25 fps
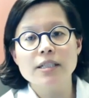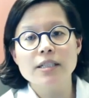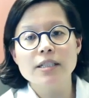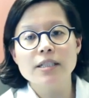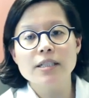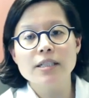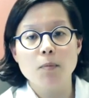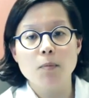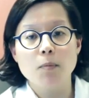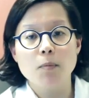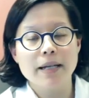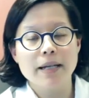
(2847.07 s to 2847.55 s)
are
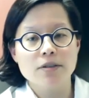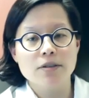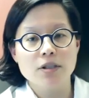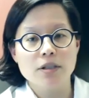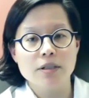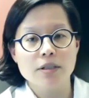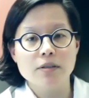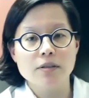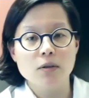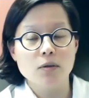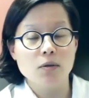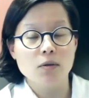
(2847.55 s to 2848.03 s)

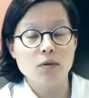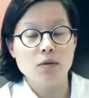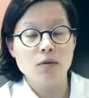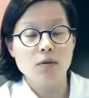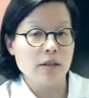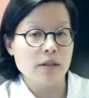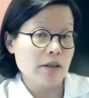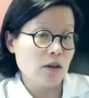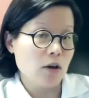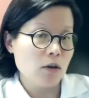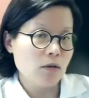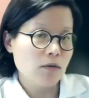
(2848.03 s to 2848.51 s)
outpatient
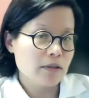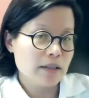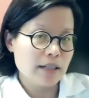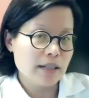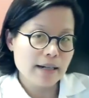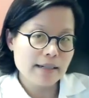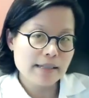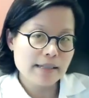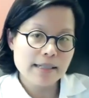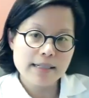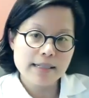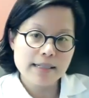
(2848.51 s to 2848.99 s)
or an
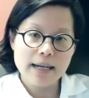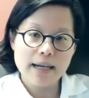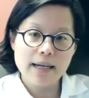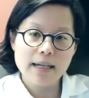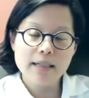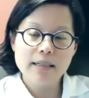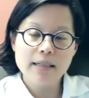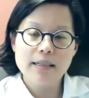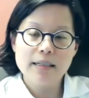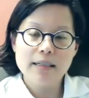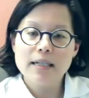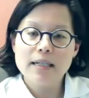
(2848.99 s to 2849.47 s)
overnight
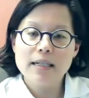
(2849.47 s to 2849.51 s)
stay.